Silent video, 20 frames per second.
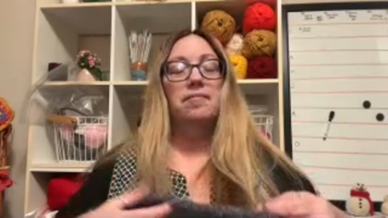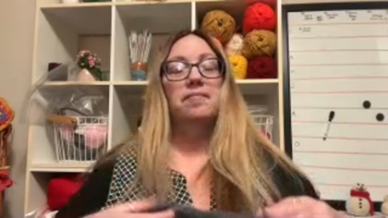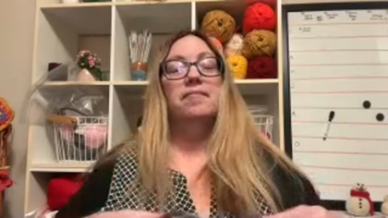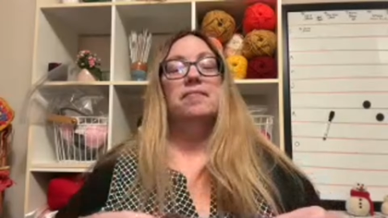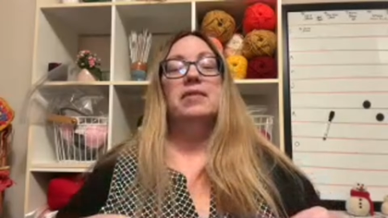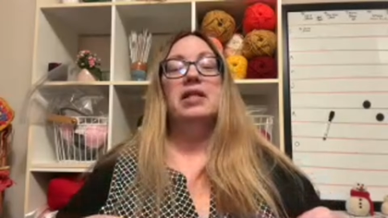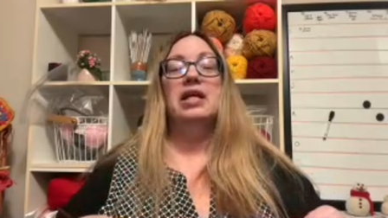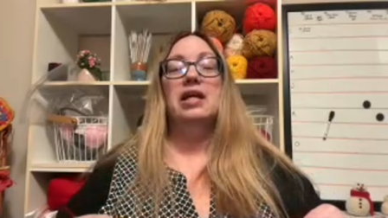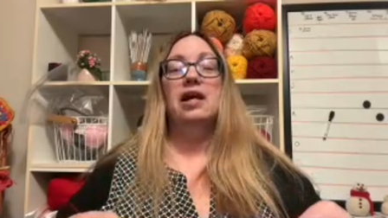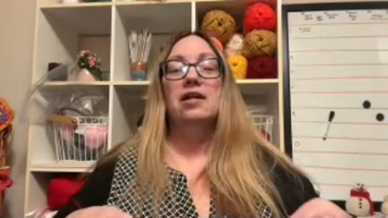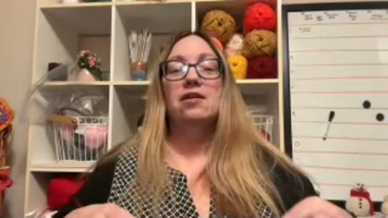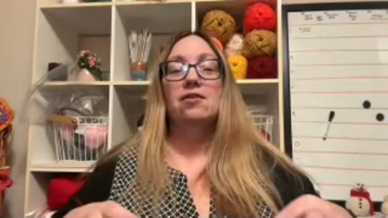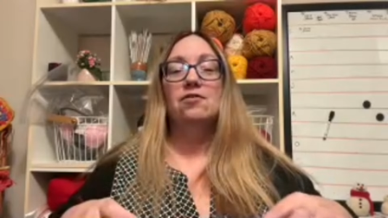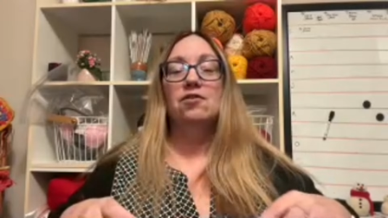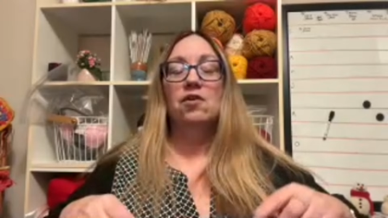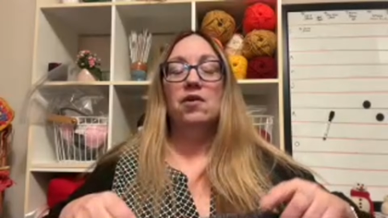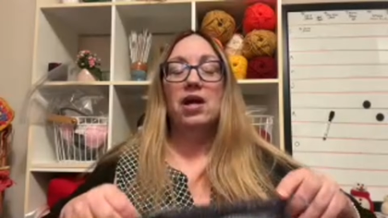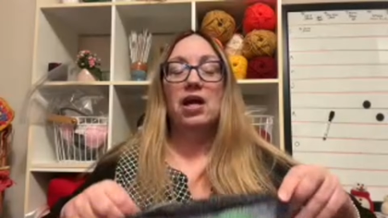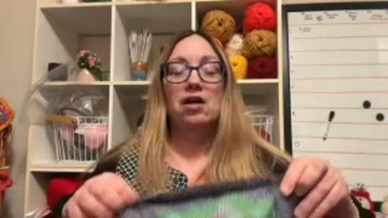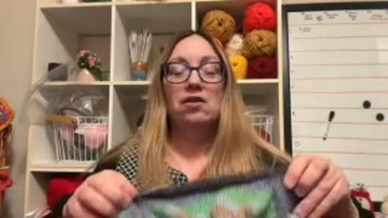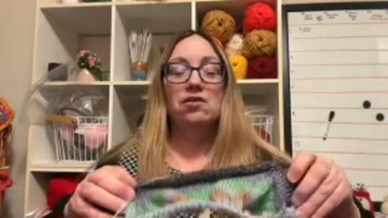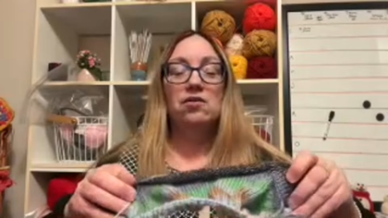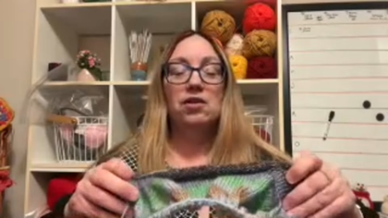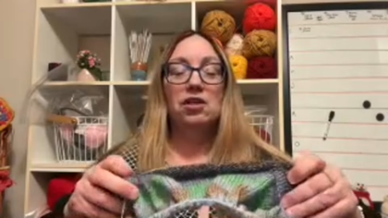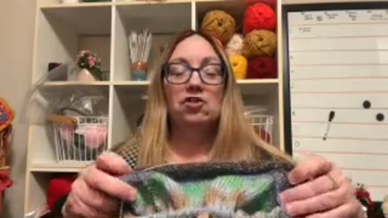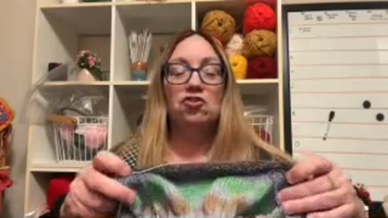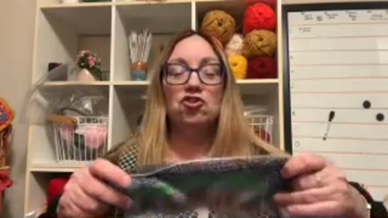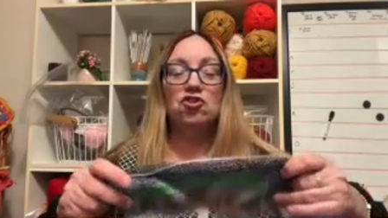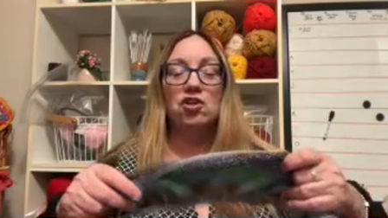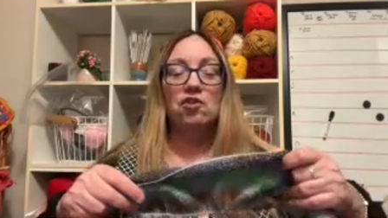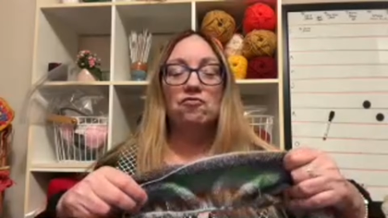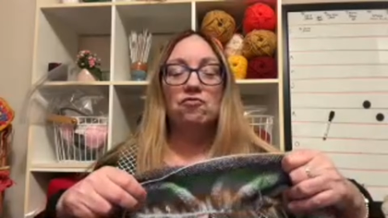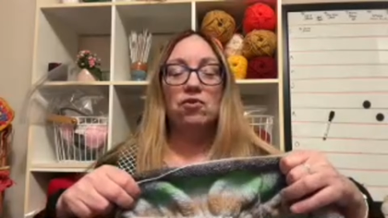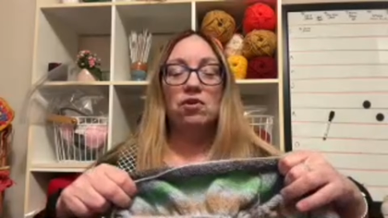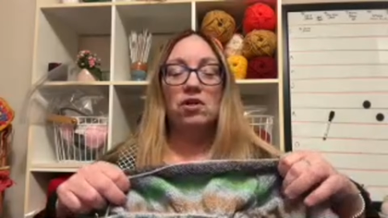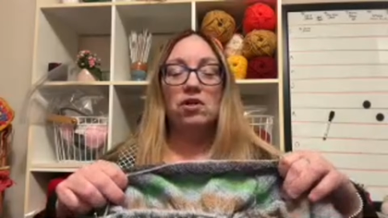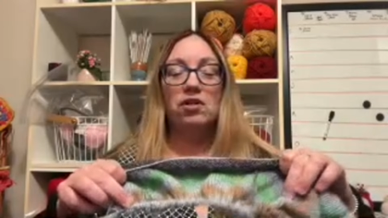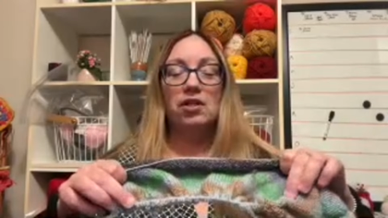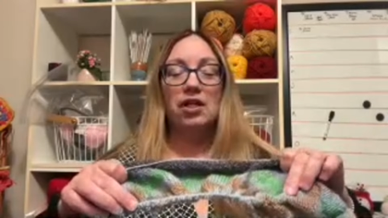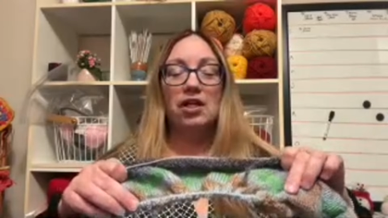Like, I don't know how you get
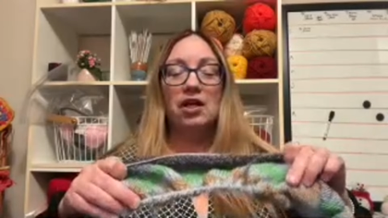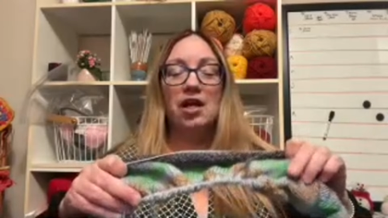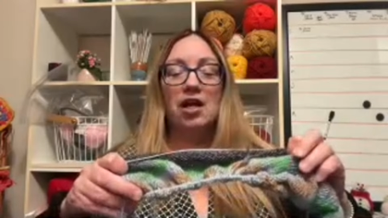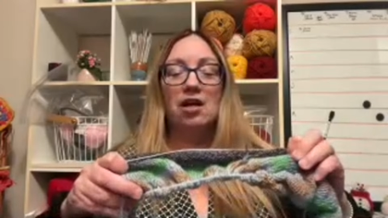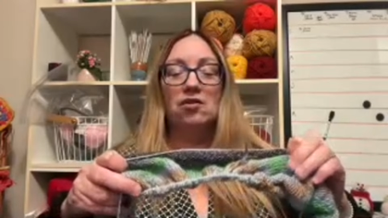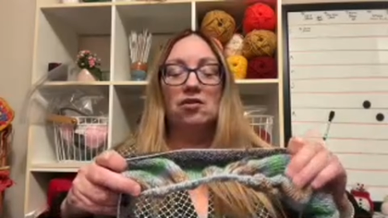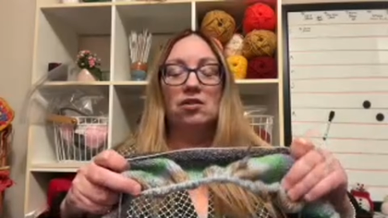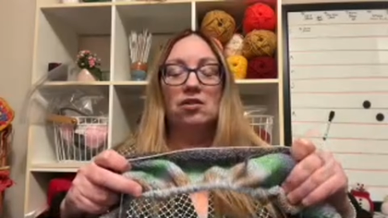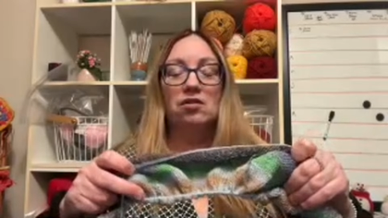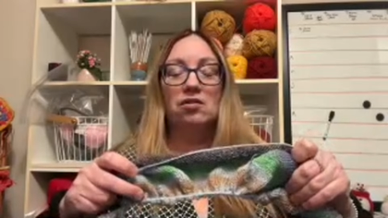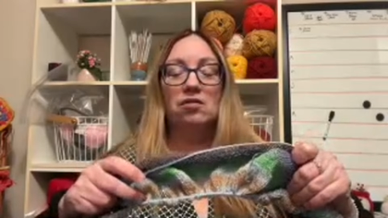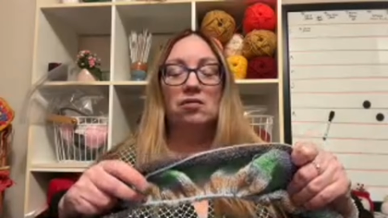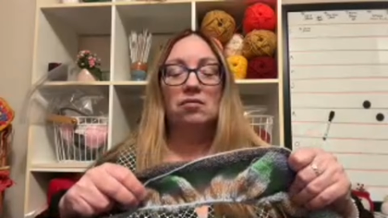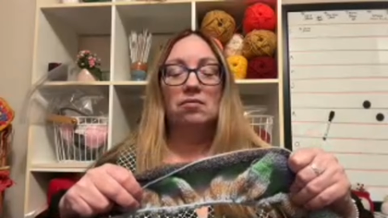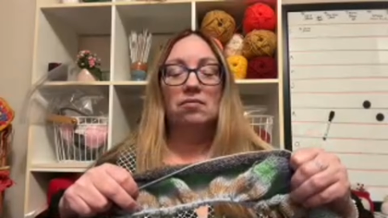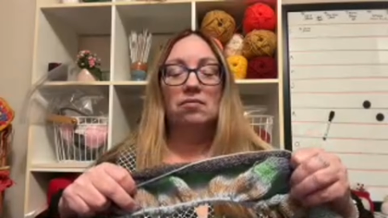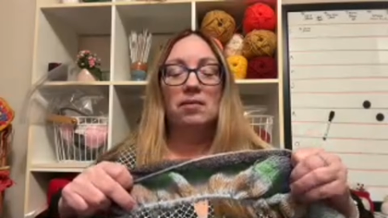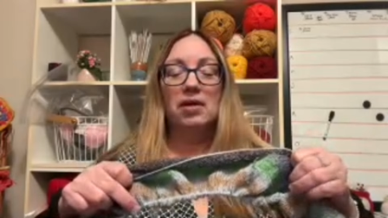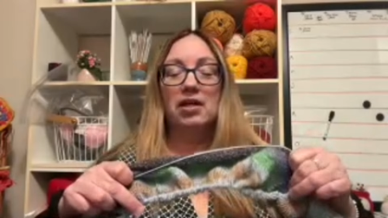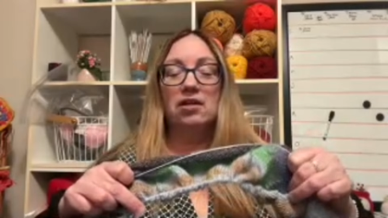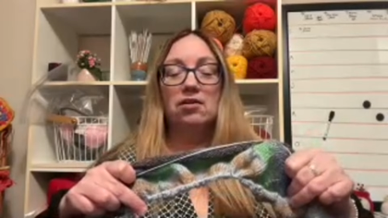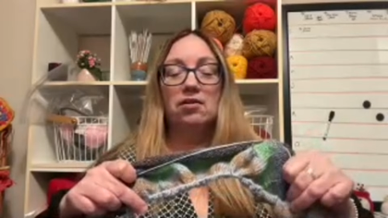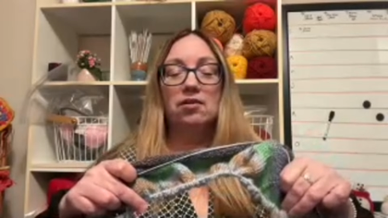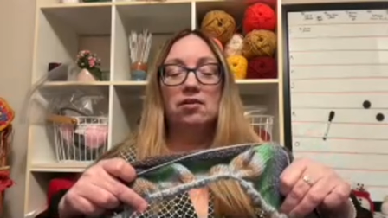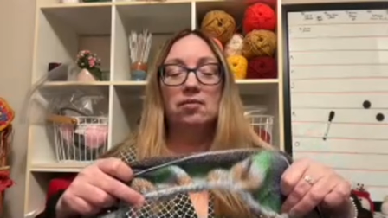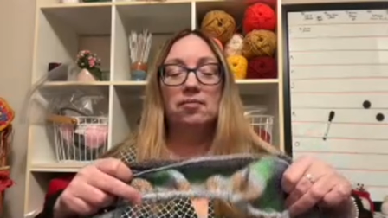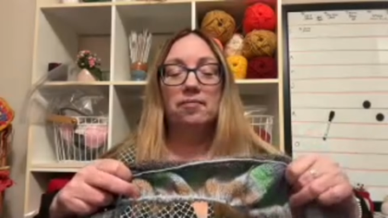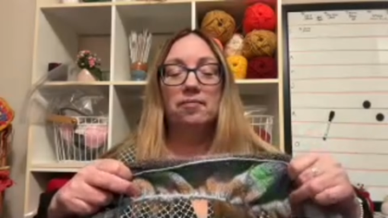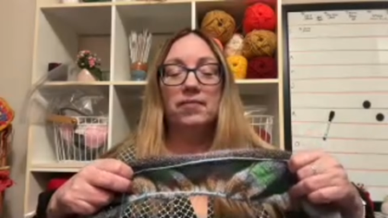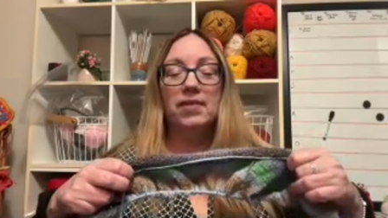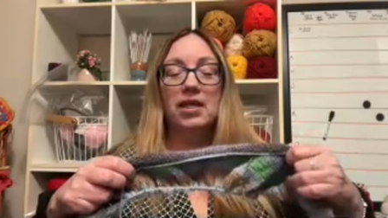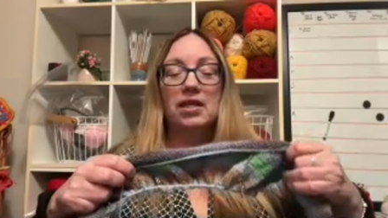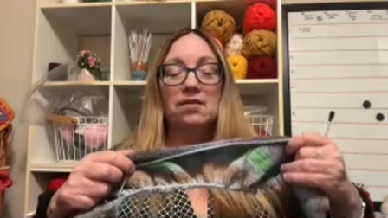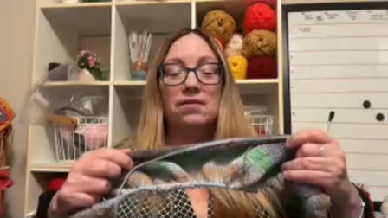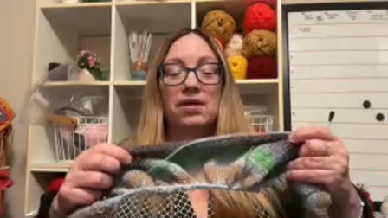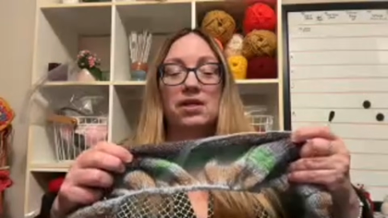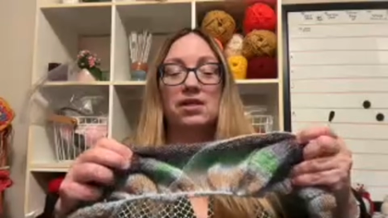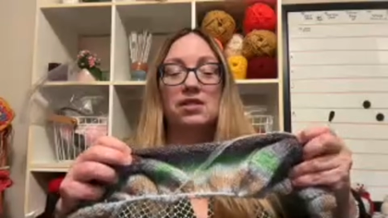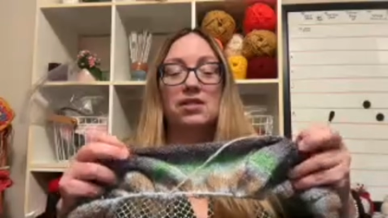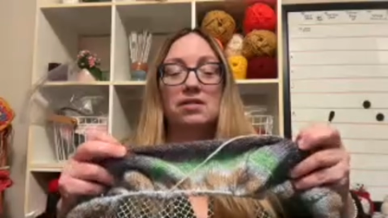chevron. Like, how do you I don't know.
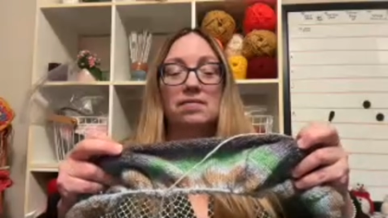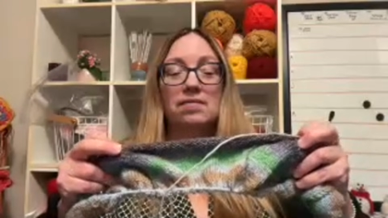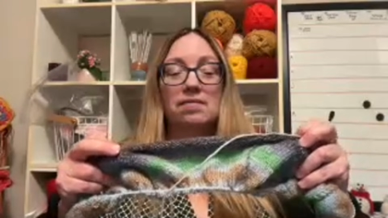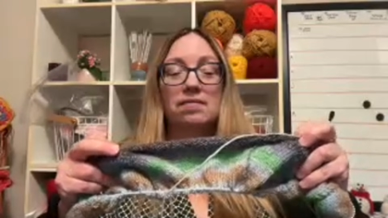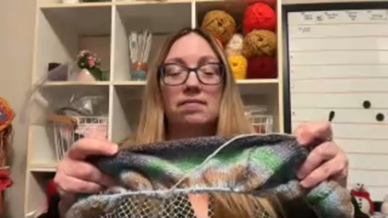Anyways,